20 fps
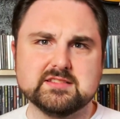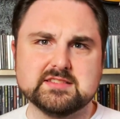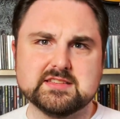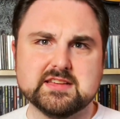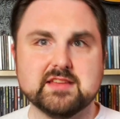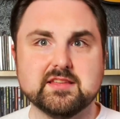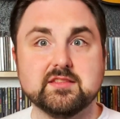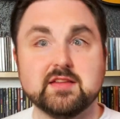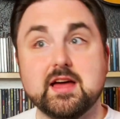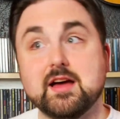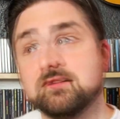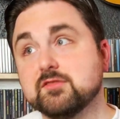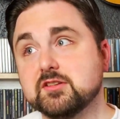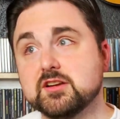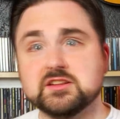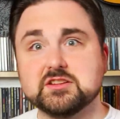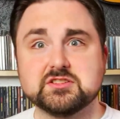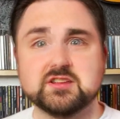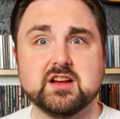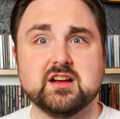say, the Alfred
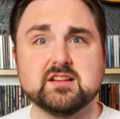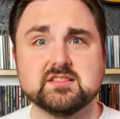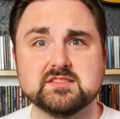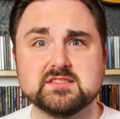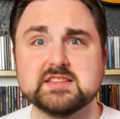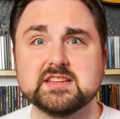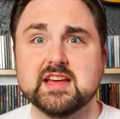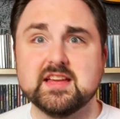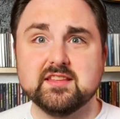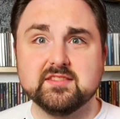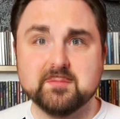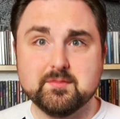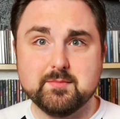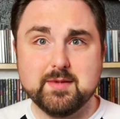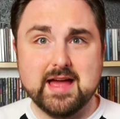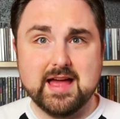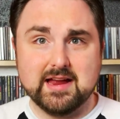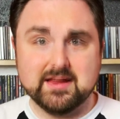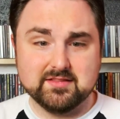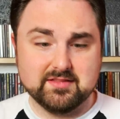Hitchcock set, the
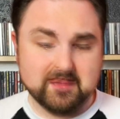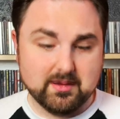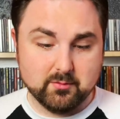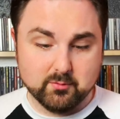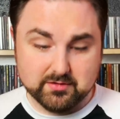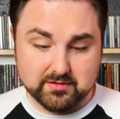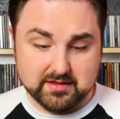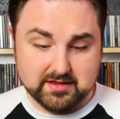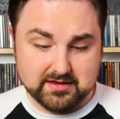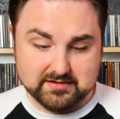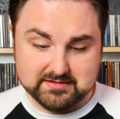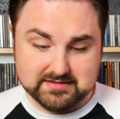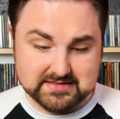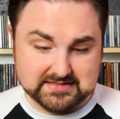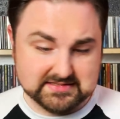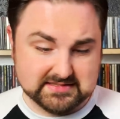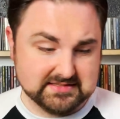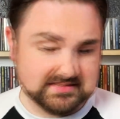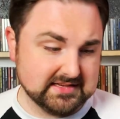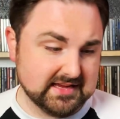back of that where the
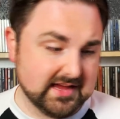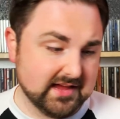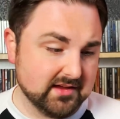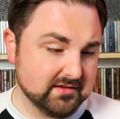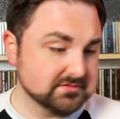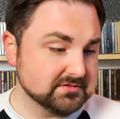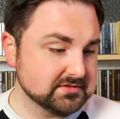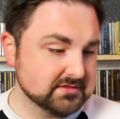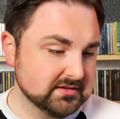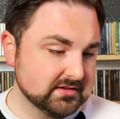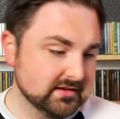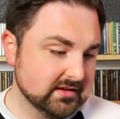disc is housed.